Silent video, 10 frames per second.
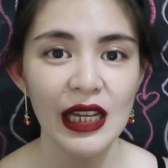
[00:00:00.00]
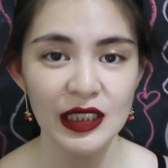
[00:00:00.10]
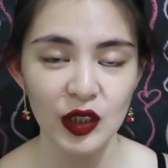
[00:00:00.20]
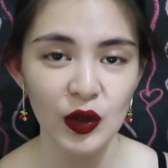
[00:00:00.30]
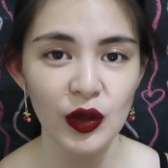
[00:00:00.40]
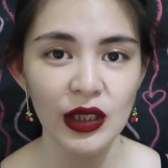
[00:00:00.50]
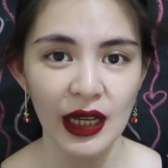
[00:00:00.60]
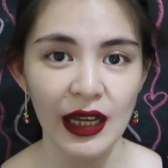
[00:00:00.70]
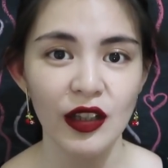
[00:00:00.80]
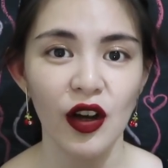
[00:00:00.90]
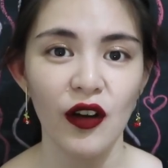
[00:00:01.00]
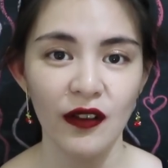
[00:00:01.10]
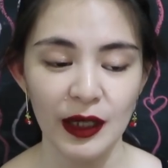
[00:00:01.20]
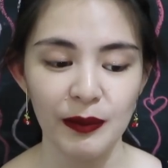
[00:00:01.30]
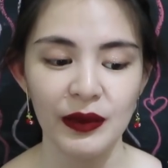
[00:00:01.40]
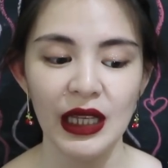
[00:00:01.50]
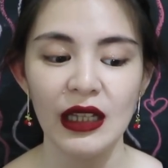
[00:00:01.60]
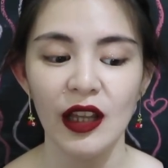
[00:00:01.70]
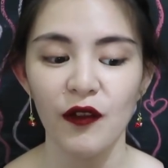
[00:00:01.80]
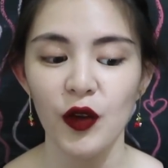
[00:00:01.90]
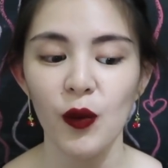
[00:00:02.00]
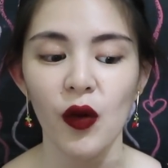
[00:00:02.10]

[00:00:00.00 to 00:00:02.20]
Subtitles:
it's a good kind of lip tint if you